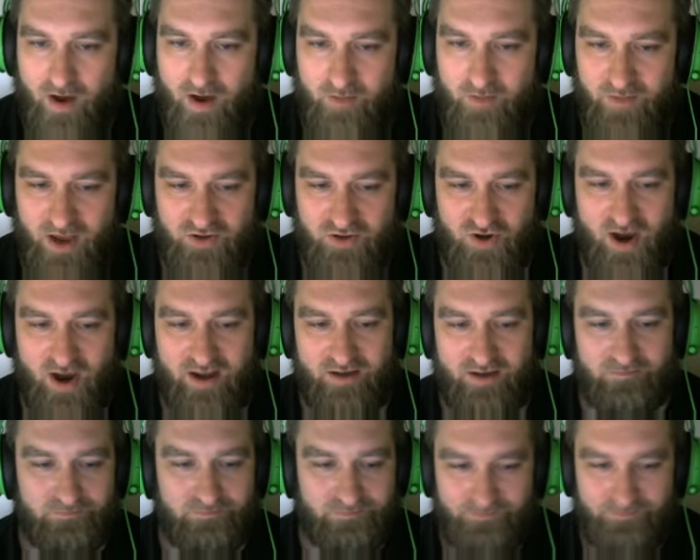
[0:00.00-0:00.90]
I'm not trying
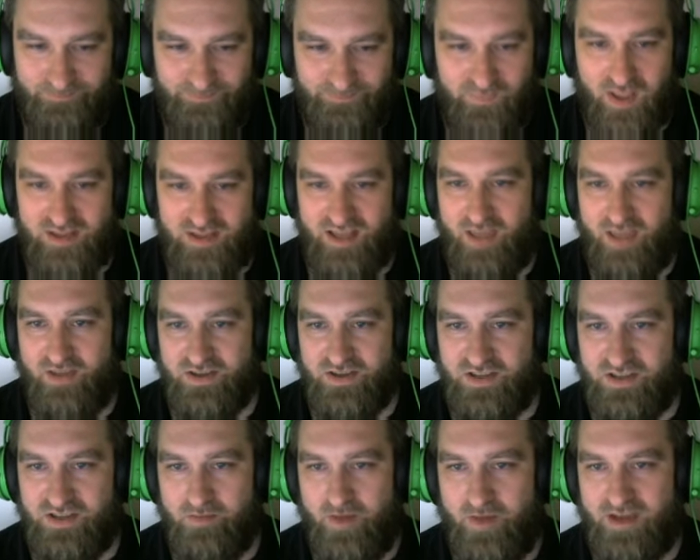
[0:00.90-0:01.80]
to say this
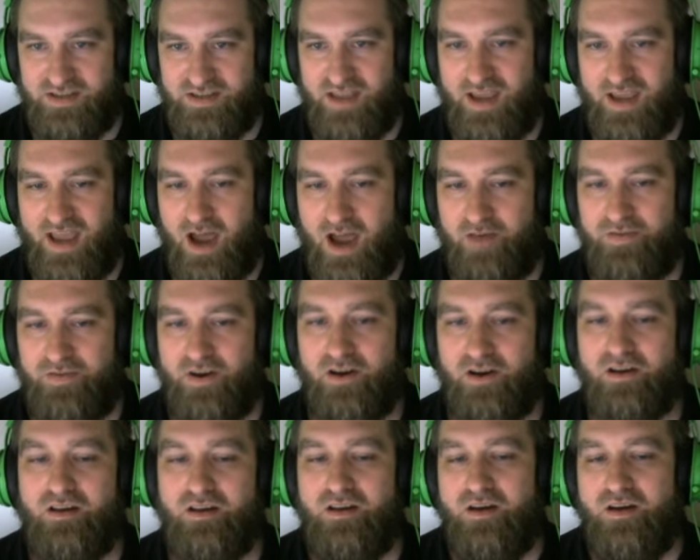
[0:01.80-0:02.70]
is the best deck out
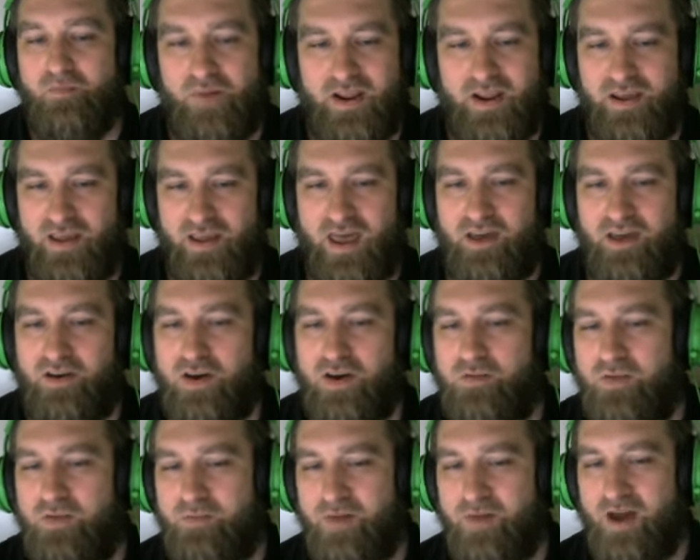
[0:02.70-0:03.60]
there, but it, it could
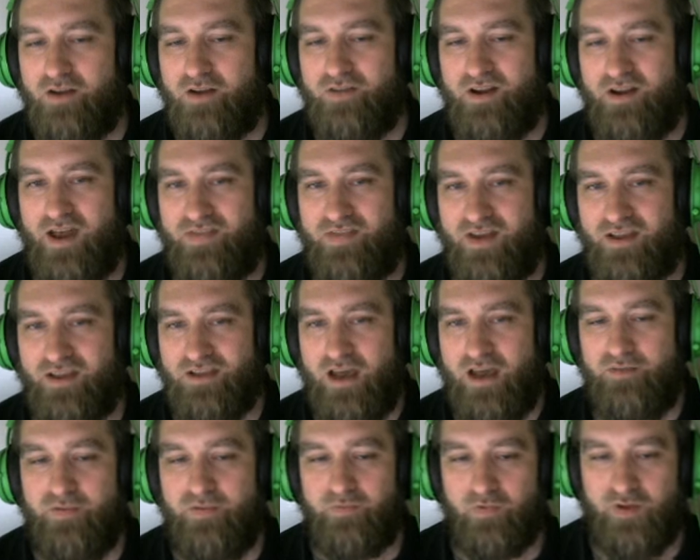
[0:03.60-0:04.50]
be better than I think a lot
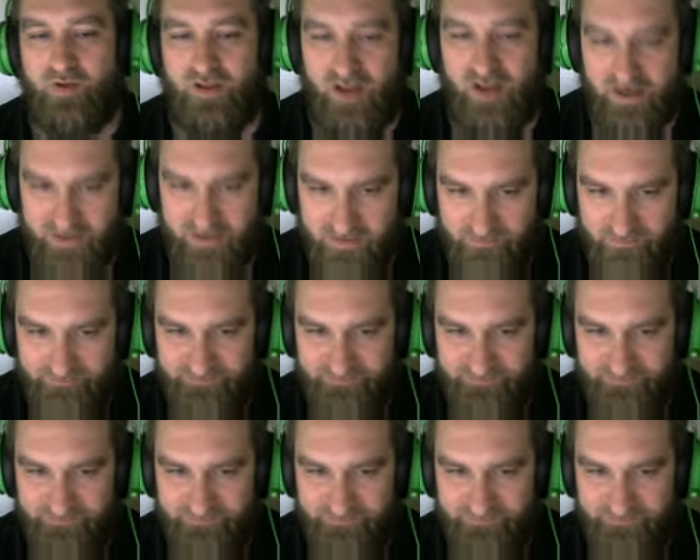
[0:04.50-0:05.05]
of people realize.